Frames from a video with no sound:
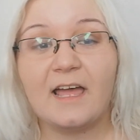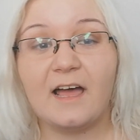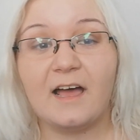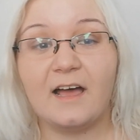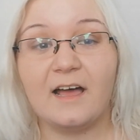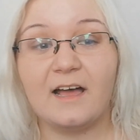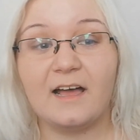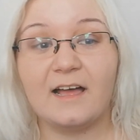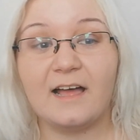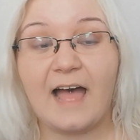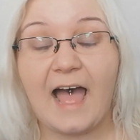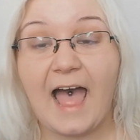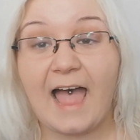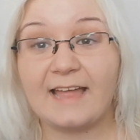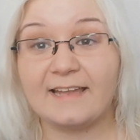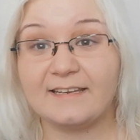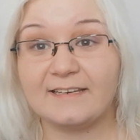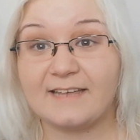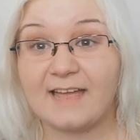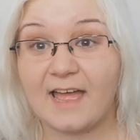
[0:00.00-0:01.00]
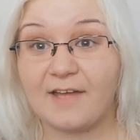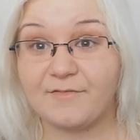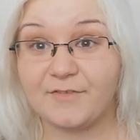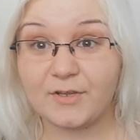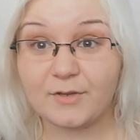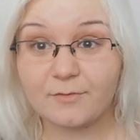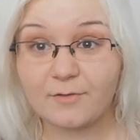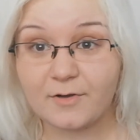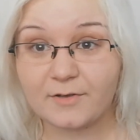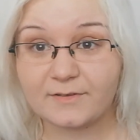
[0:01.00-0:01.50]
I did have
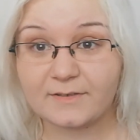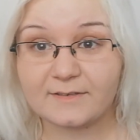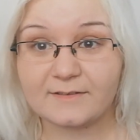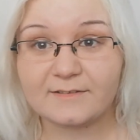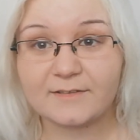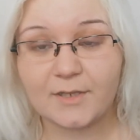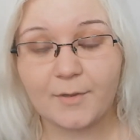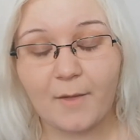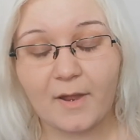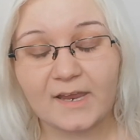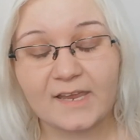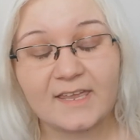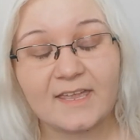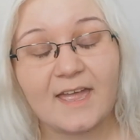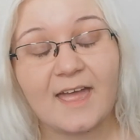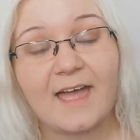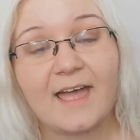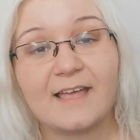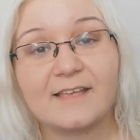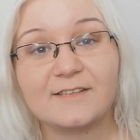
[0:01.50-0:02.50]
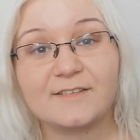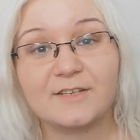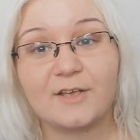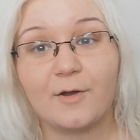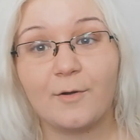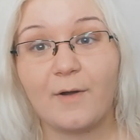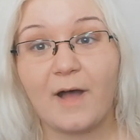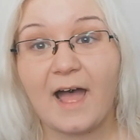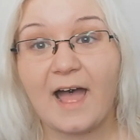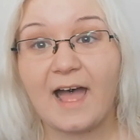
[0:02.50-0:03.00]
euros in Slovakia,
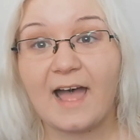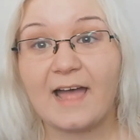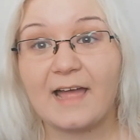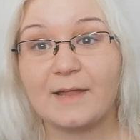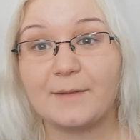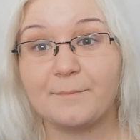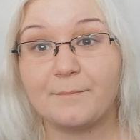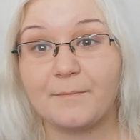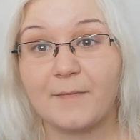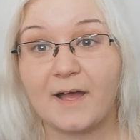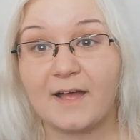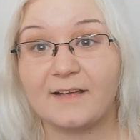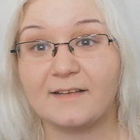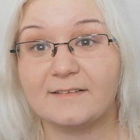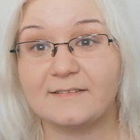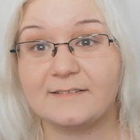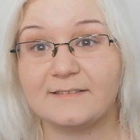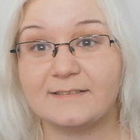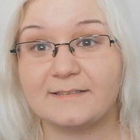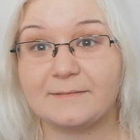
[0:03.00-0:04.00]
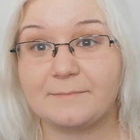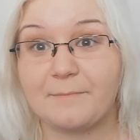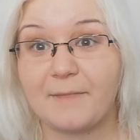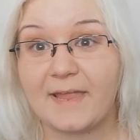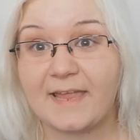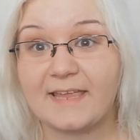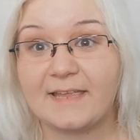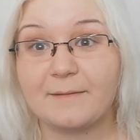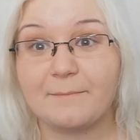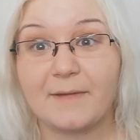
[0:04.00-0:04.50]
so I must
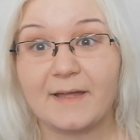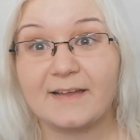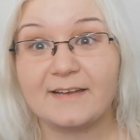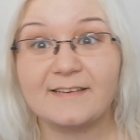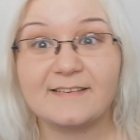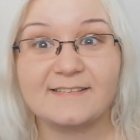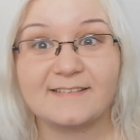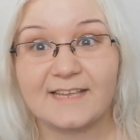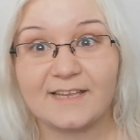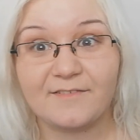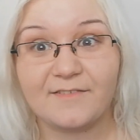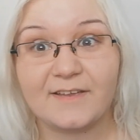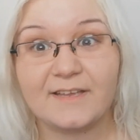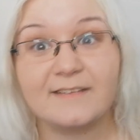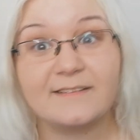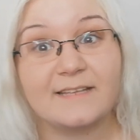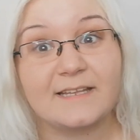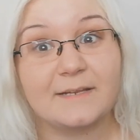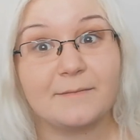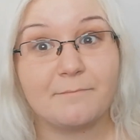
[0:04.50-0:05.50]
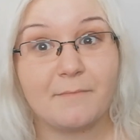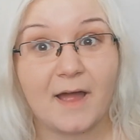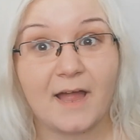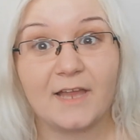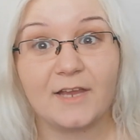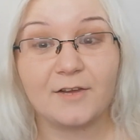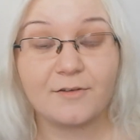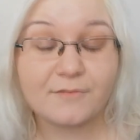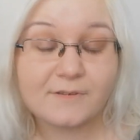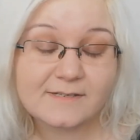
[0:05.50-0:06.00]
make my savings in
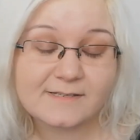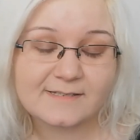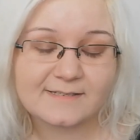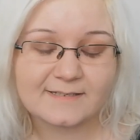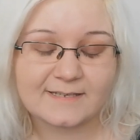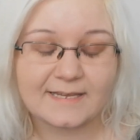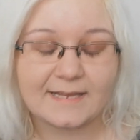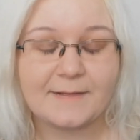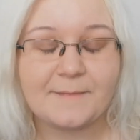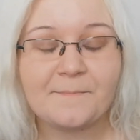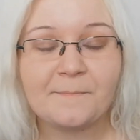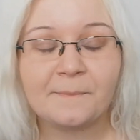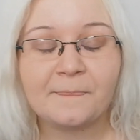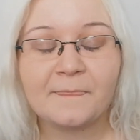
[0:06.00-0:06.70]
my currency.